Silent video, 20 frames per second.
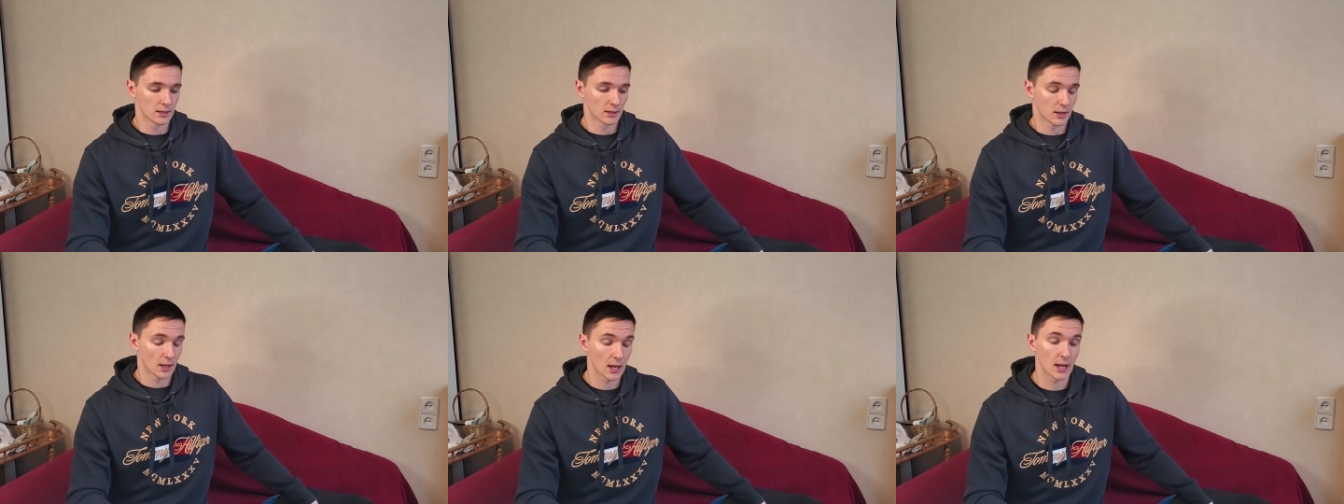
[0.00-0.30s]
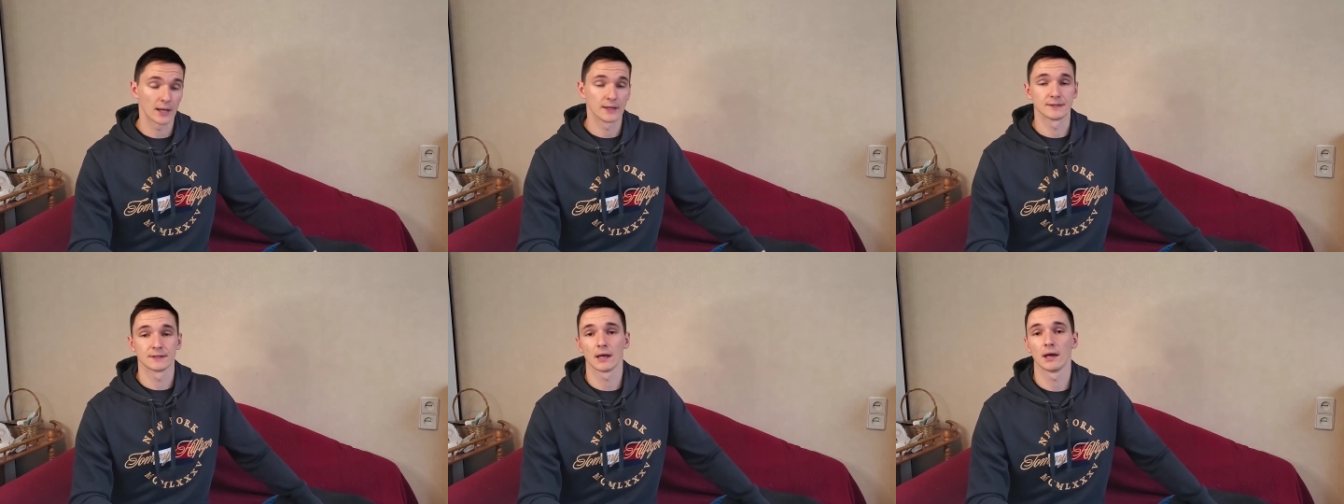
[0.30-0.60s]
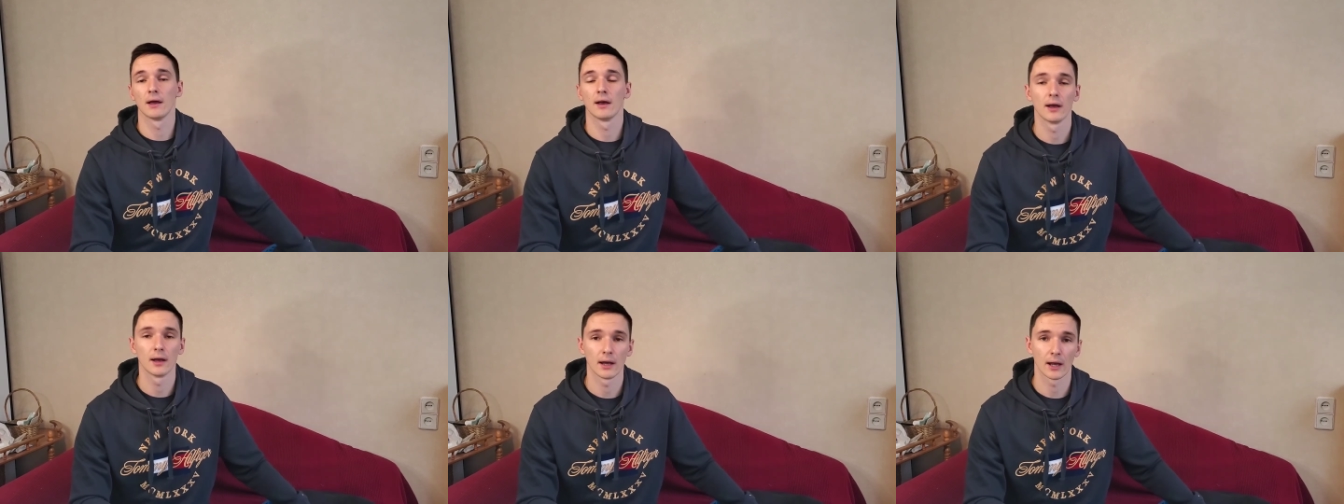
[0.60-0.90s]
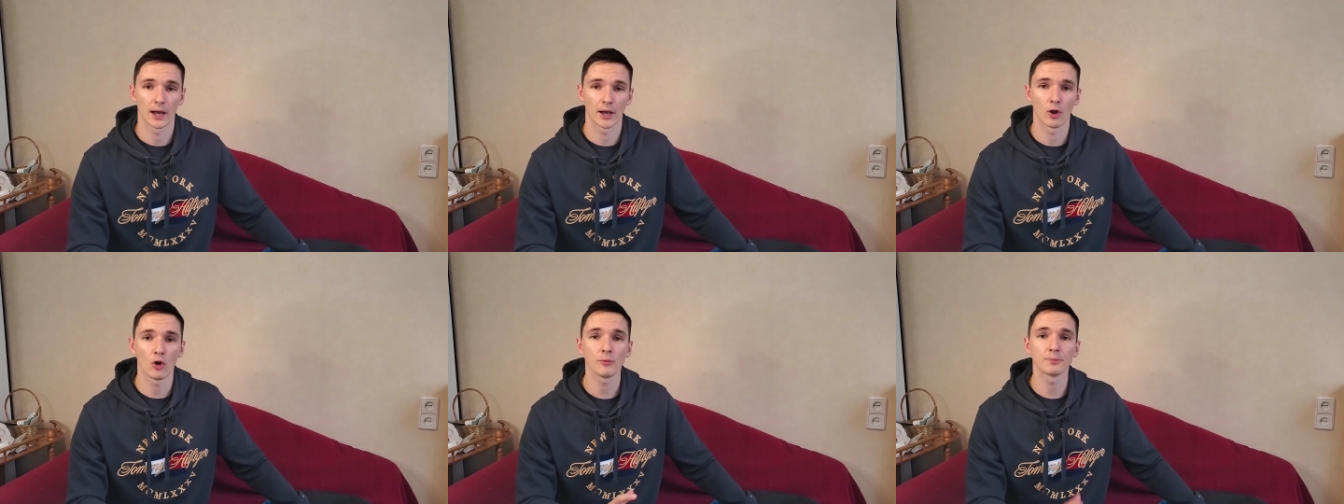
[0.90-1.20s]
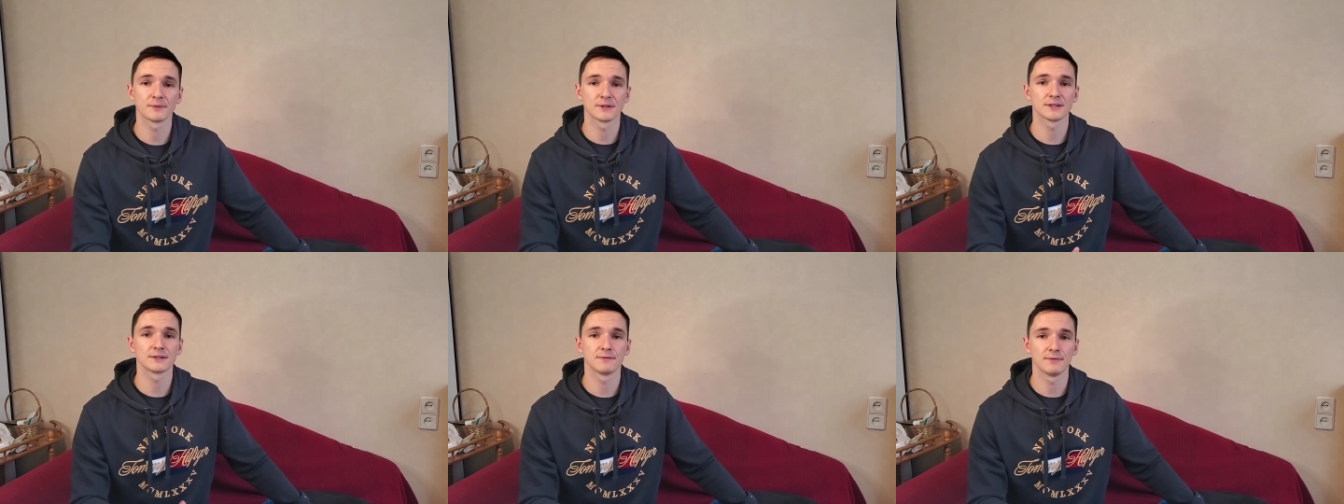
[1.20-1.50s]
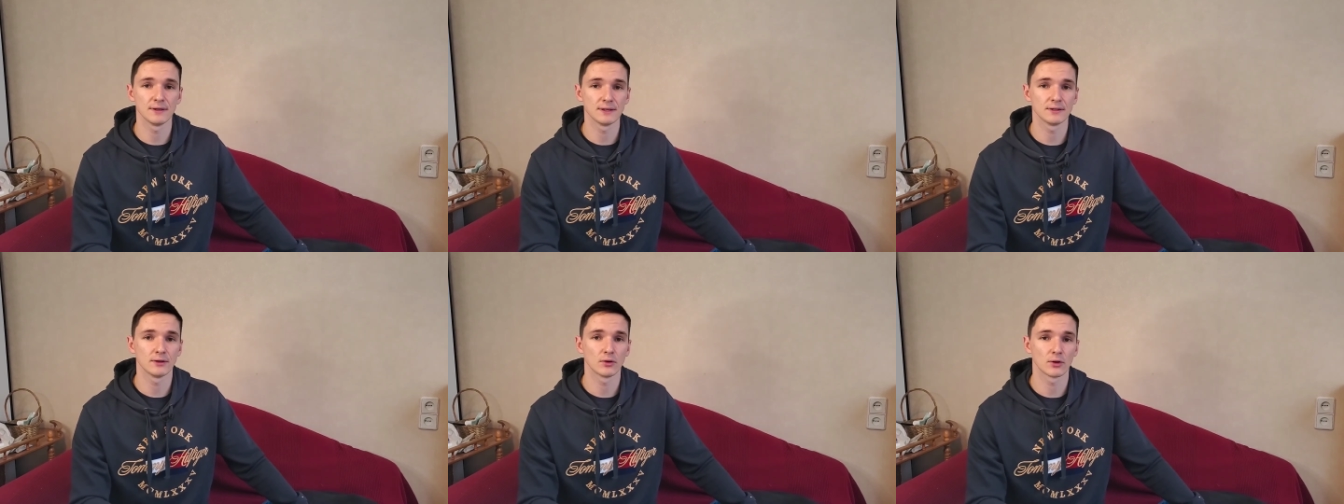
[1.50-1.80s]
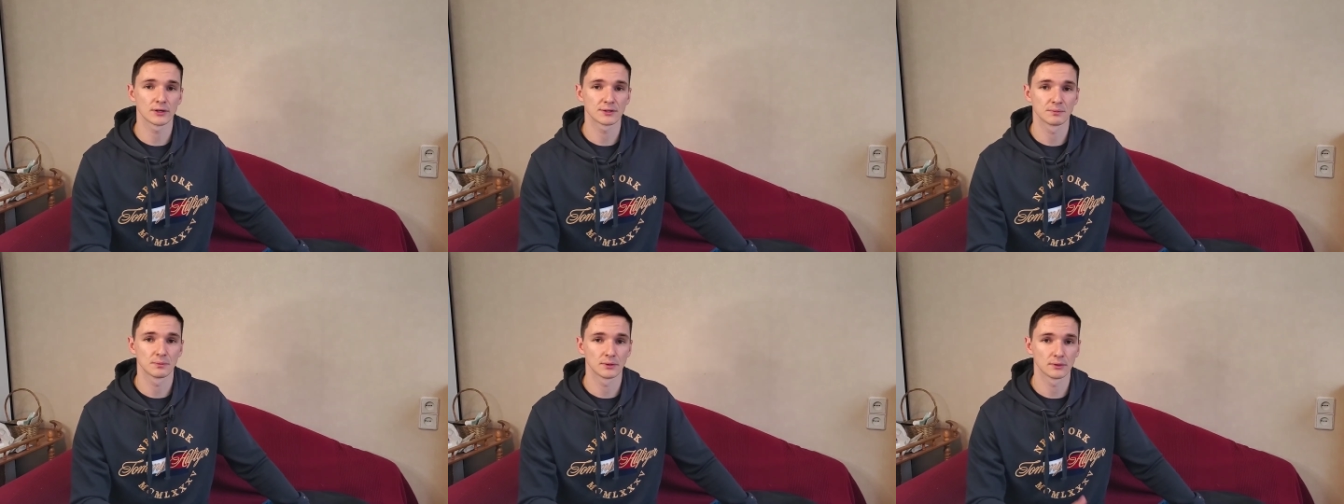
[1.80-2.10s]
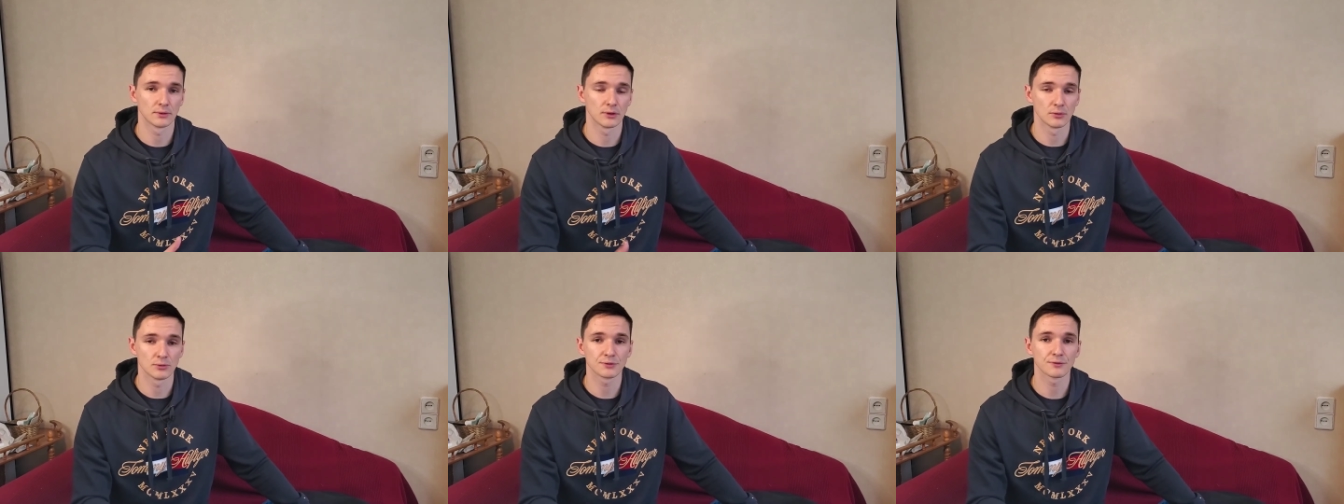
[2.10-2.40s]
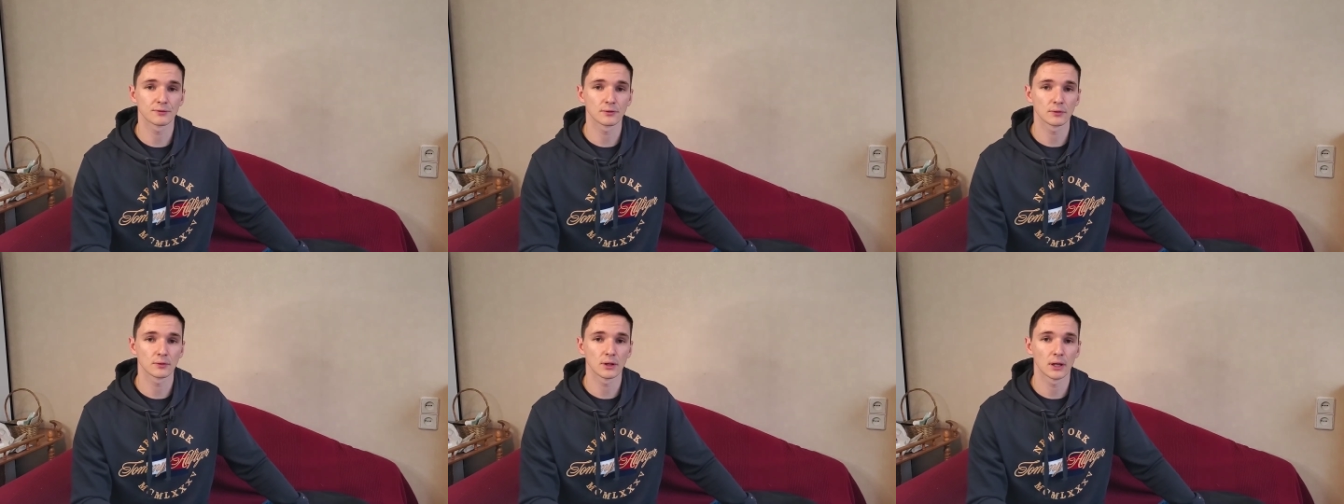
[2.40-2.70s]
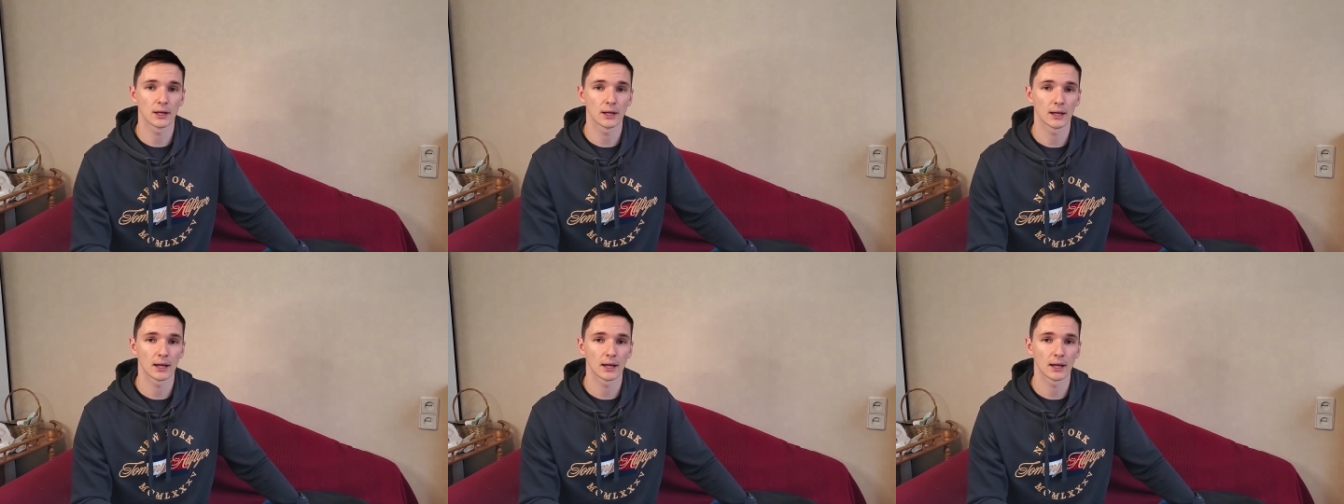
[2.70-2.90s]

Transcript: Guys, I hope this video has been useful.